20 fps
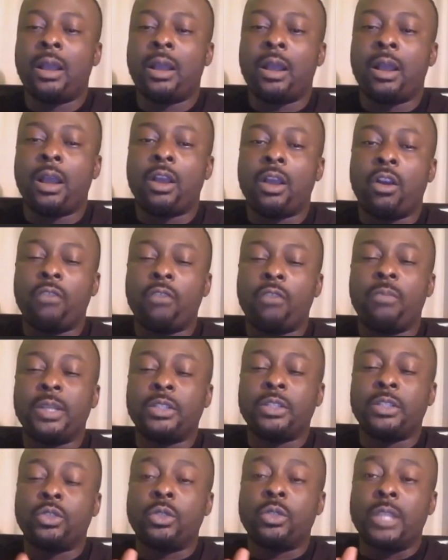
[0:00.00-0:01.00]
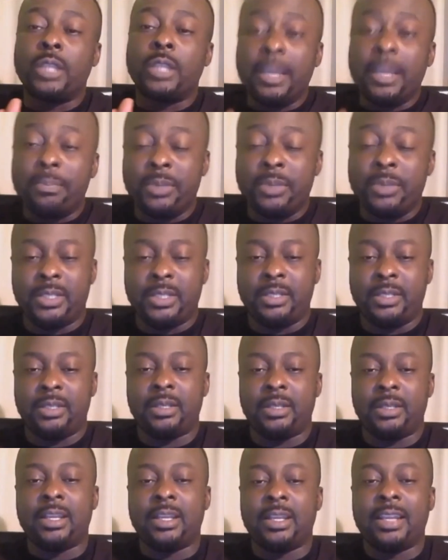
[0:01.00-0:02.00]
government to the APC,
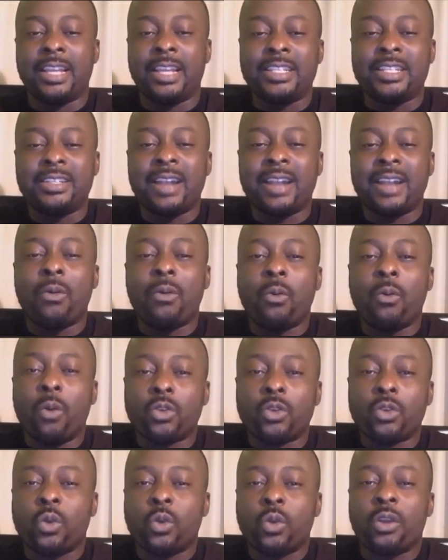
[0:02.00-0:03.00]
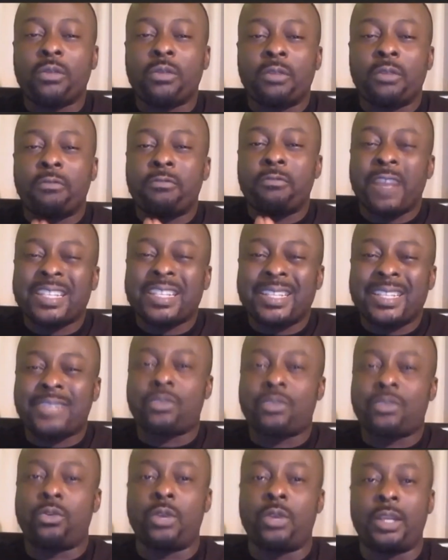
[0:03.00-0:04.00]
Nigeria was one of the fastest
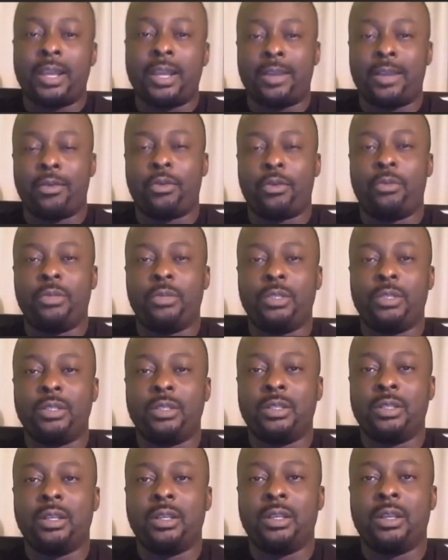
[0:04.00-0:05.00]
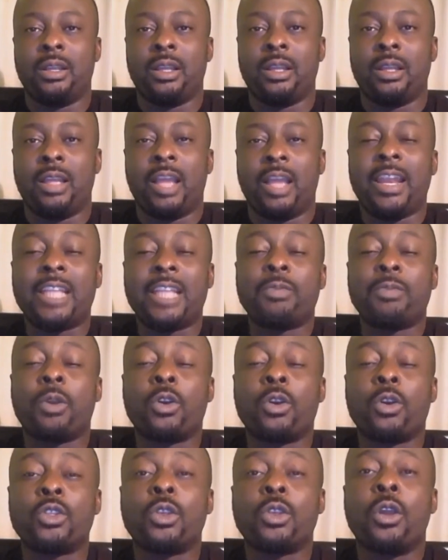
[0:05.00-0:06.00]
growing economies. And that's
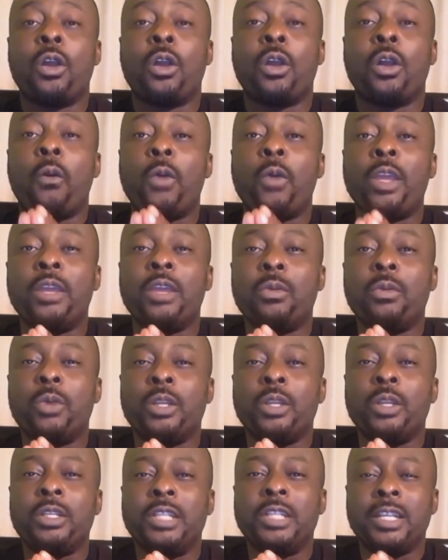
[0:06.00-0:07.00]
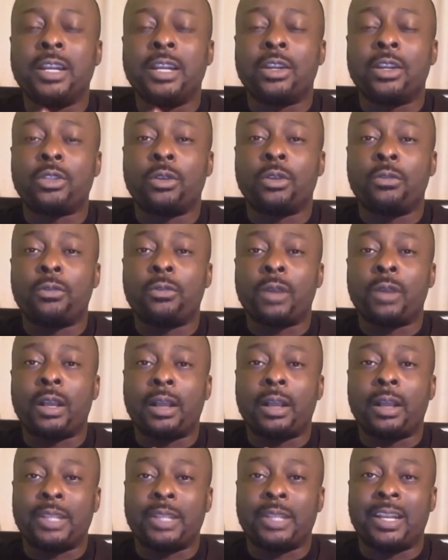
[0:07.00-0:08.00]
because we did a lot of
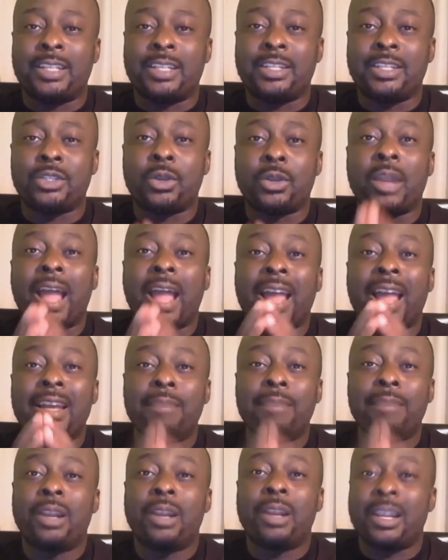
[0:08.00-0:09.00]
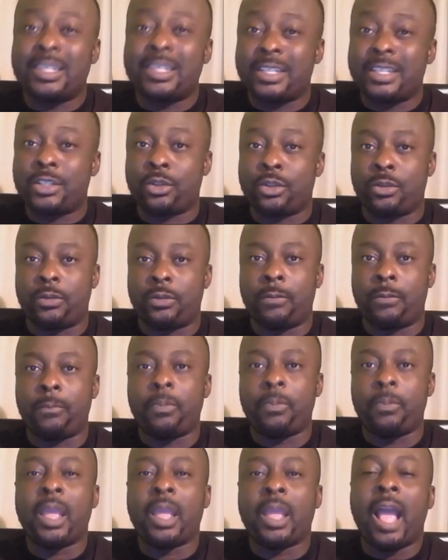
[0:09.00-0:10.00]
capitalization and liberalization.
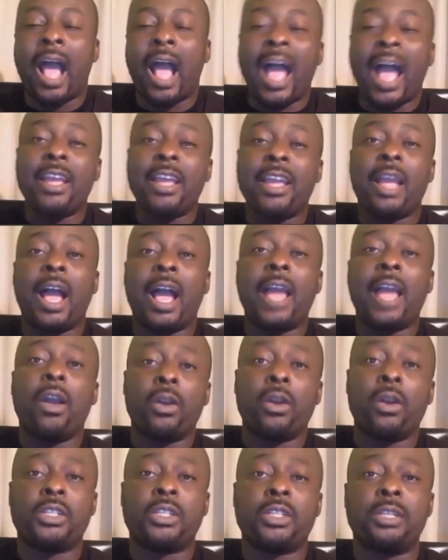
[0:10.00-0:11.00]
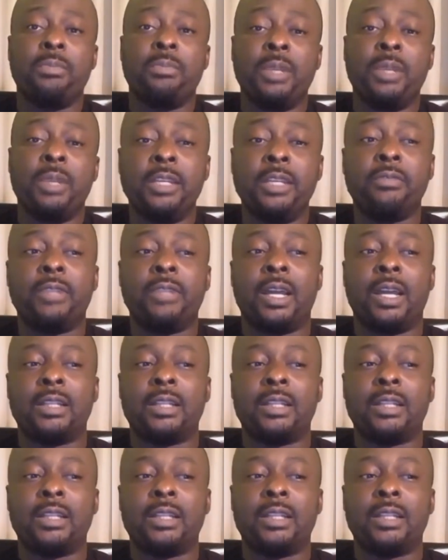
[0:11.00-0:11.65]
I honestly believe that